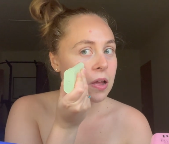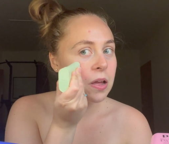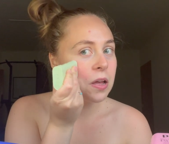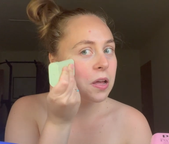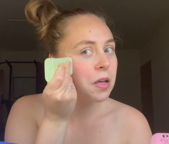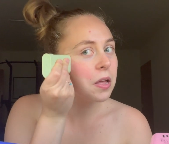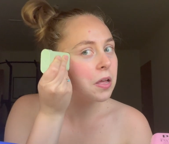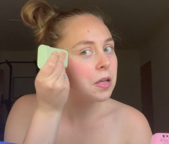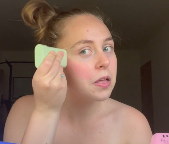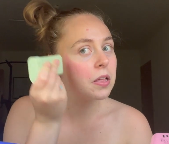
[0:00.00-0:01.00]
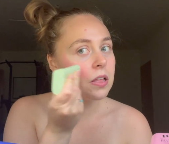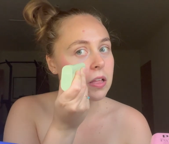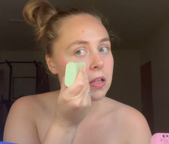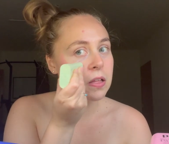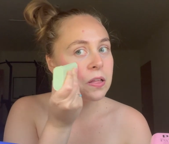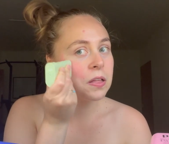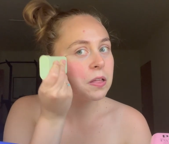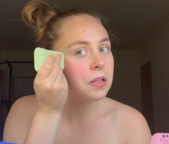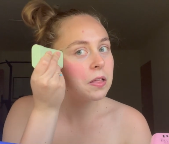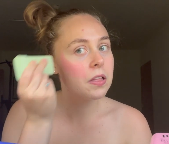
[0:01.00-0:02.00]

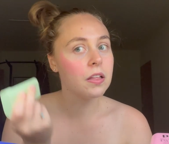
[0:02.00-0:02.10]
Nothing is said.